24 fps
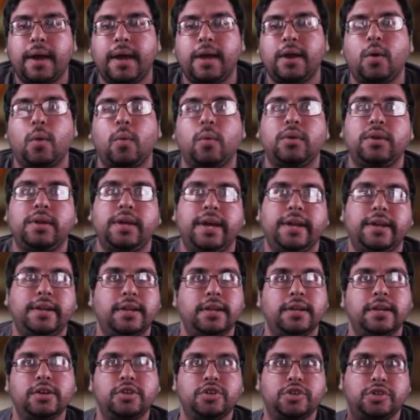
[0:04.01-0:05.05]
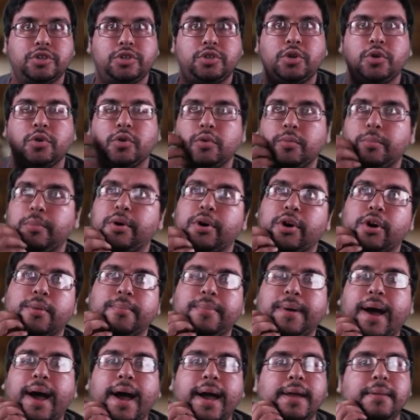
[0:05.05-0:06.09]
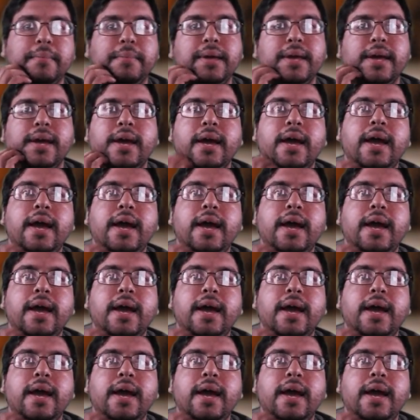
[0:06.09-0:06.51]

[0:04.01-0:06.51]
and only a delicious turtle burger behind me.